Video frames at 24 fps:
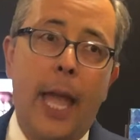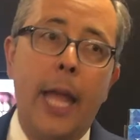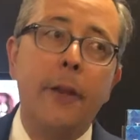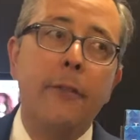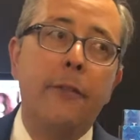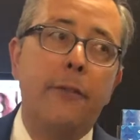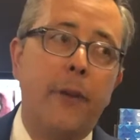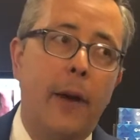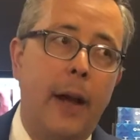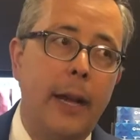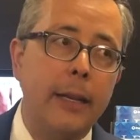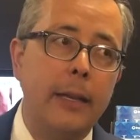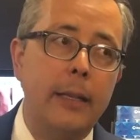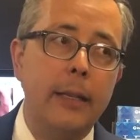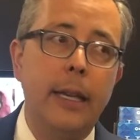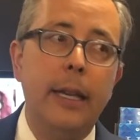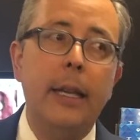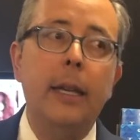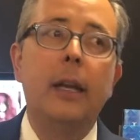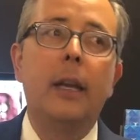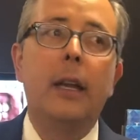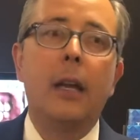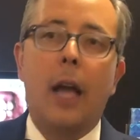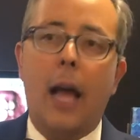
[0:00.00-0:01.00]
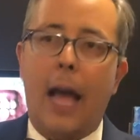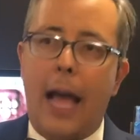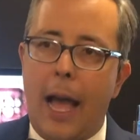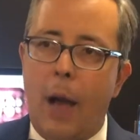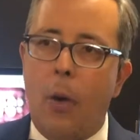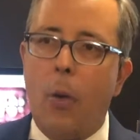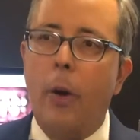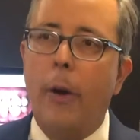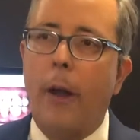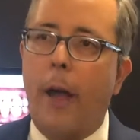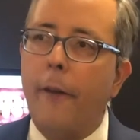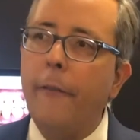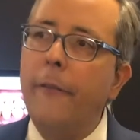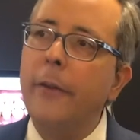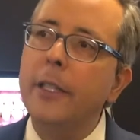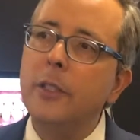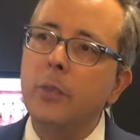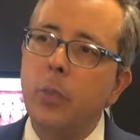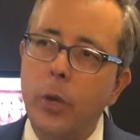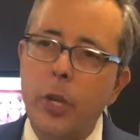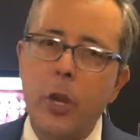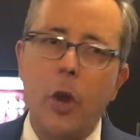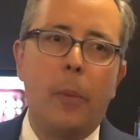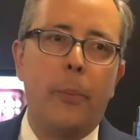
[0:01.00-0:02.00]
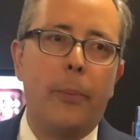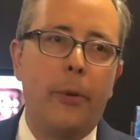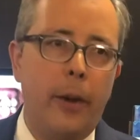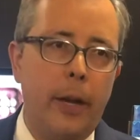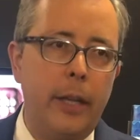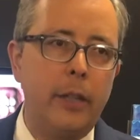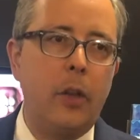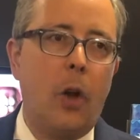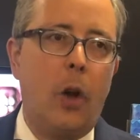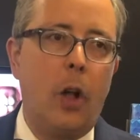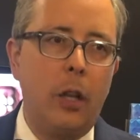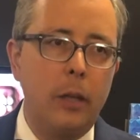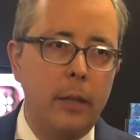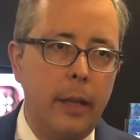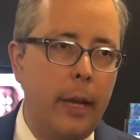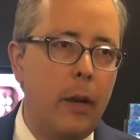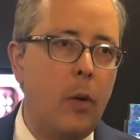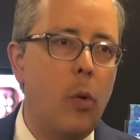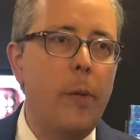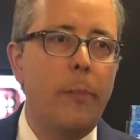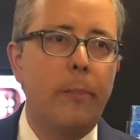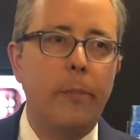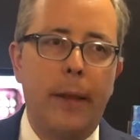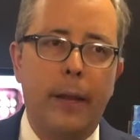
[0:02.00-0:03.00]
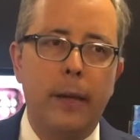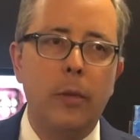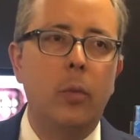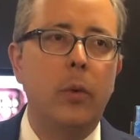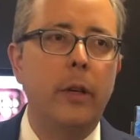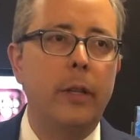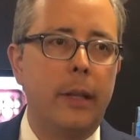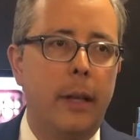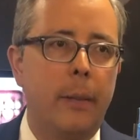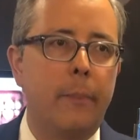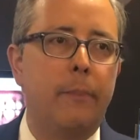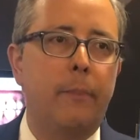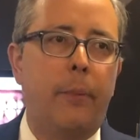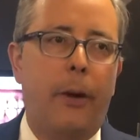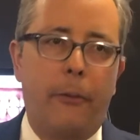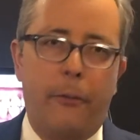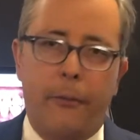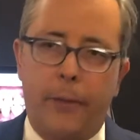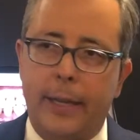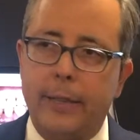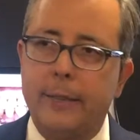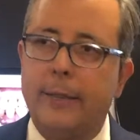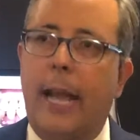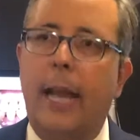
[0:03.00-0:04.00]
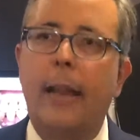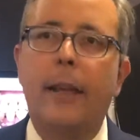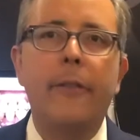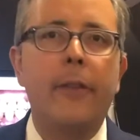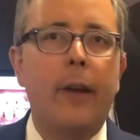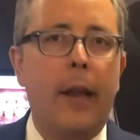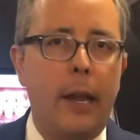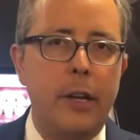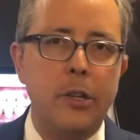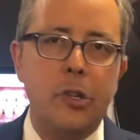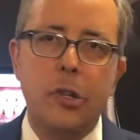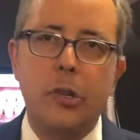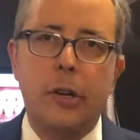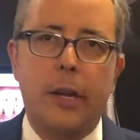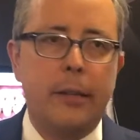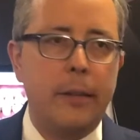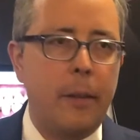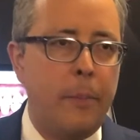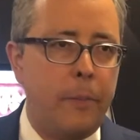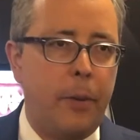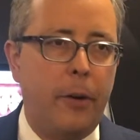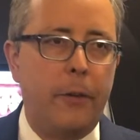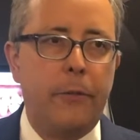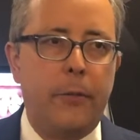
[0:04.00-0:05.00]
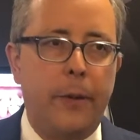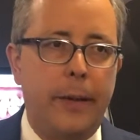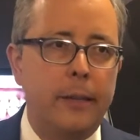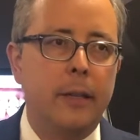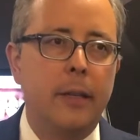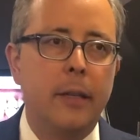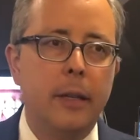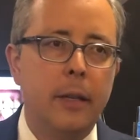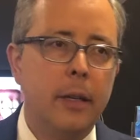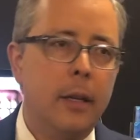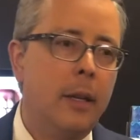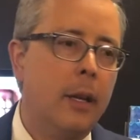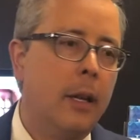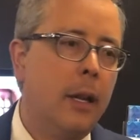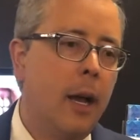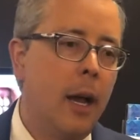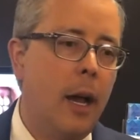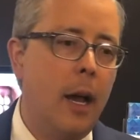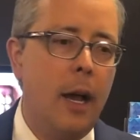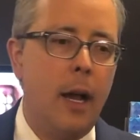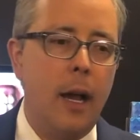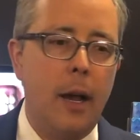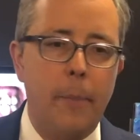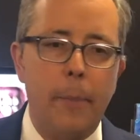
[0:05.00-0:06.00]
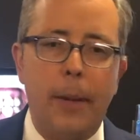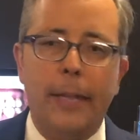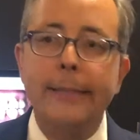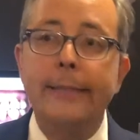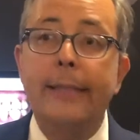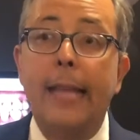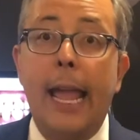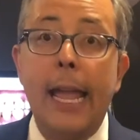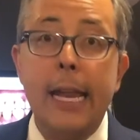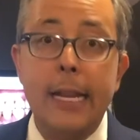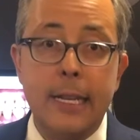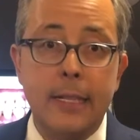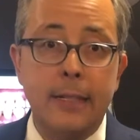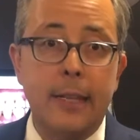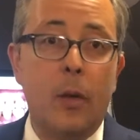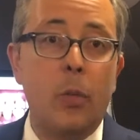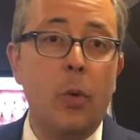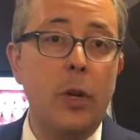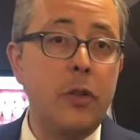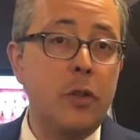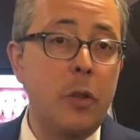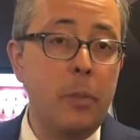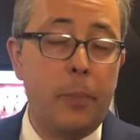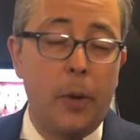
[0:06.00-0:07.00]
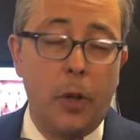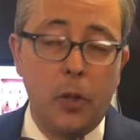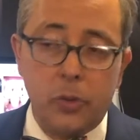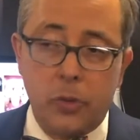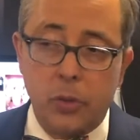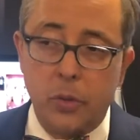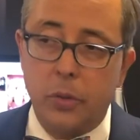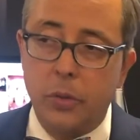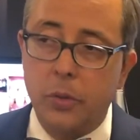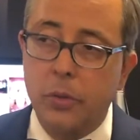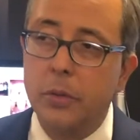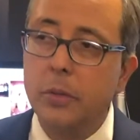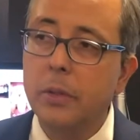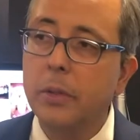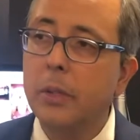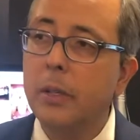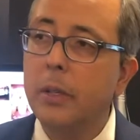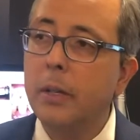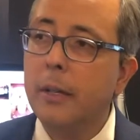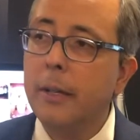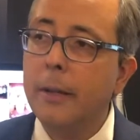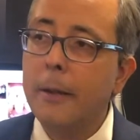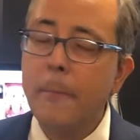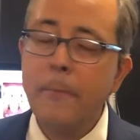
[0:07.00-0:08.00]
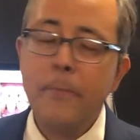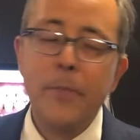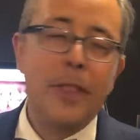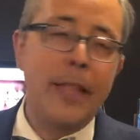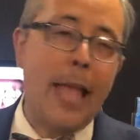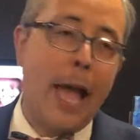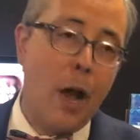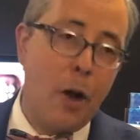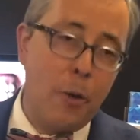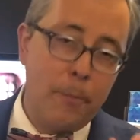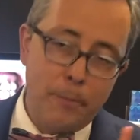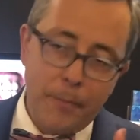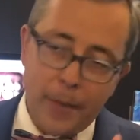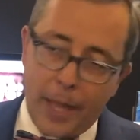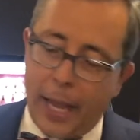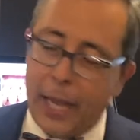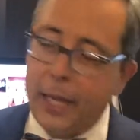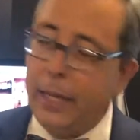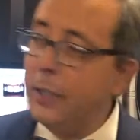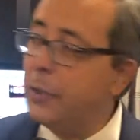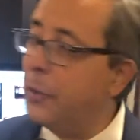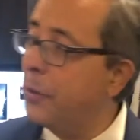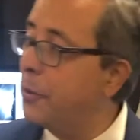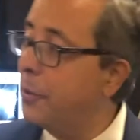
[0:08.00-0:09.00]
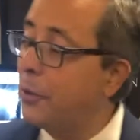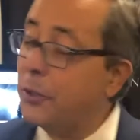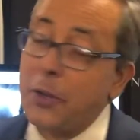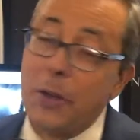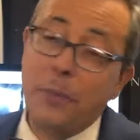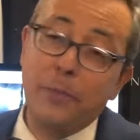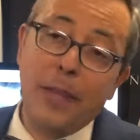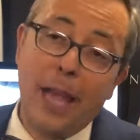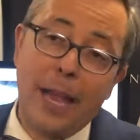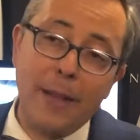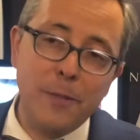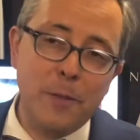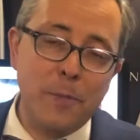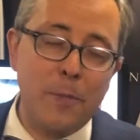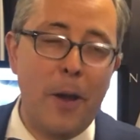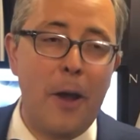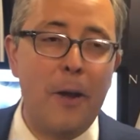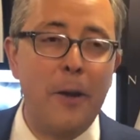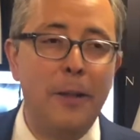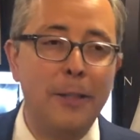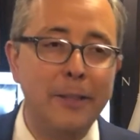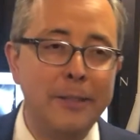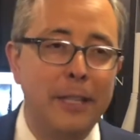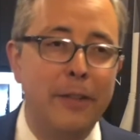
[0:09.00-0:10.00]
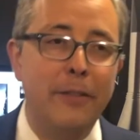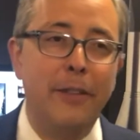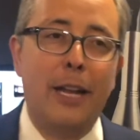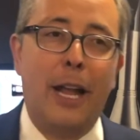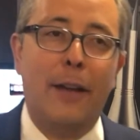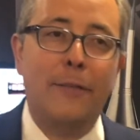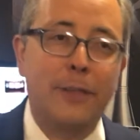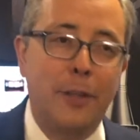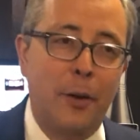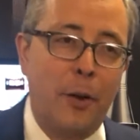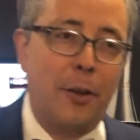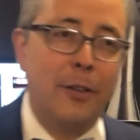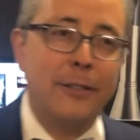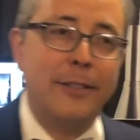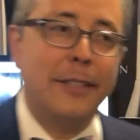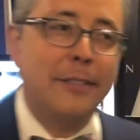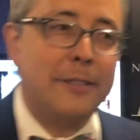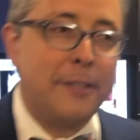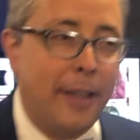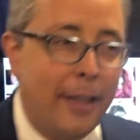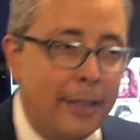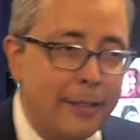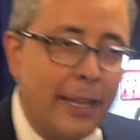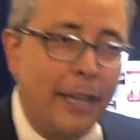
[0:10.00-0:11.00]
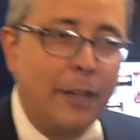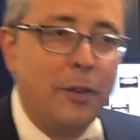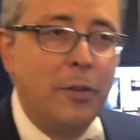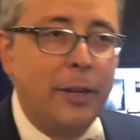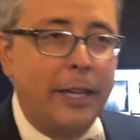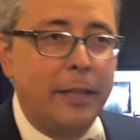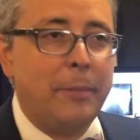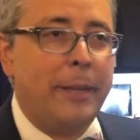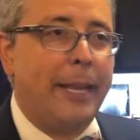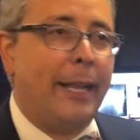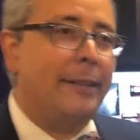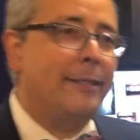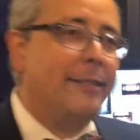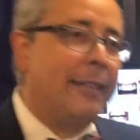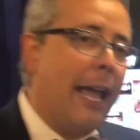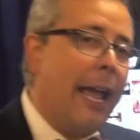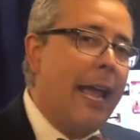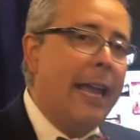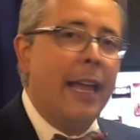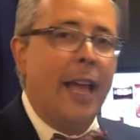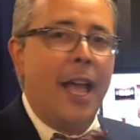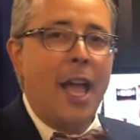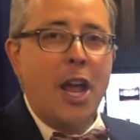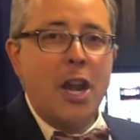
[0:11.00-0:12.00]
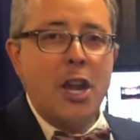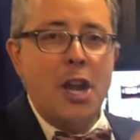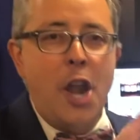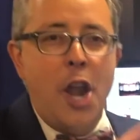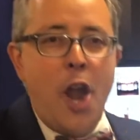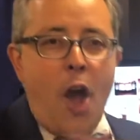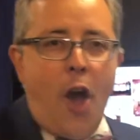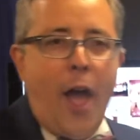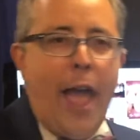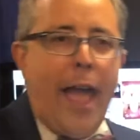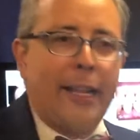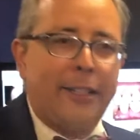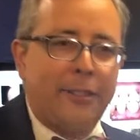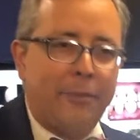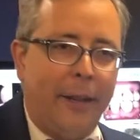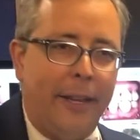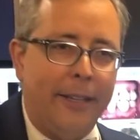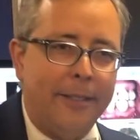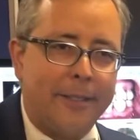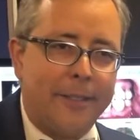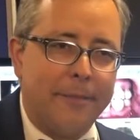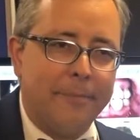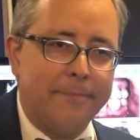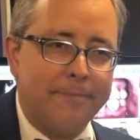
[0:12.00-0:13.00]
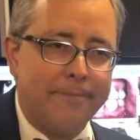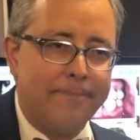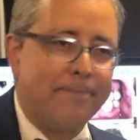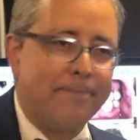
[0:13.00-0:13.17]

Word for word: And finally, our office, we operate all the equipment with the perfect calibration and the perfect uh, maintenance that we're supposed to do. Now, I need to, sometimes parents, even after all these things, they look at me and say, no x-rays.